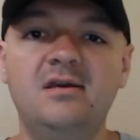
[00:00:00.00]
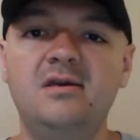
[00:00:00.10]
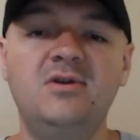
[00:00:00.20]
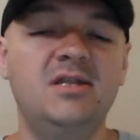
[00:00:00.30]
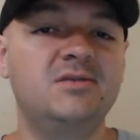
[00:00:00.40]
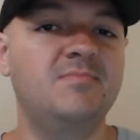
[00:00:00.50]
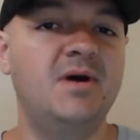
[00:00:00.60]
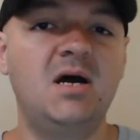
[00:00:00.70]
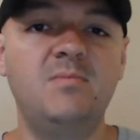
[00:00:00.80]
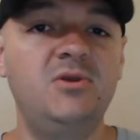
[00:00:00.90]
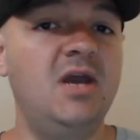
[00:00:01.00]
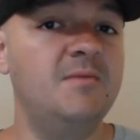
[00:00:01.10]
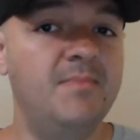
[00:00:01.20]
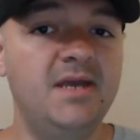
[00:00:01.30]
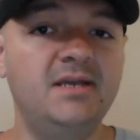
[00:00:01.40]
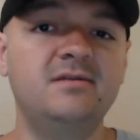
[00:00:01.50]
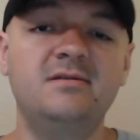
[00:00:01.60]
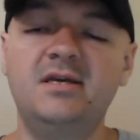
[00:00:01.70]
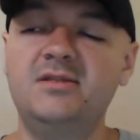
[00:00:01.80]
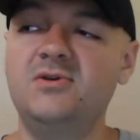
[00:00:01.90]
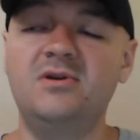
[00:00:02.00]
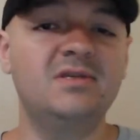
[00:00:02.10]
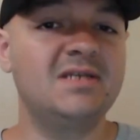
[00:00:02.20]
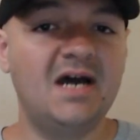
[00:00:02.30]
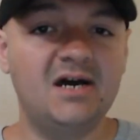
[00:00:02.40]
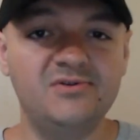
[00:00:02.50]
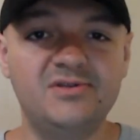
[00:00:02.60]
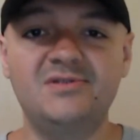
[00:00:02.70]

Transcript: you got his mom, and you got Megan, and they're in this house.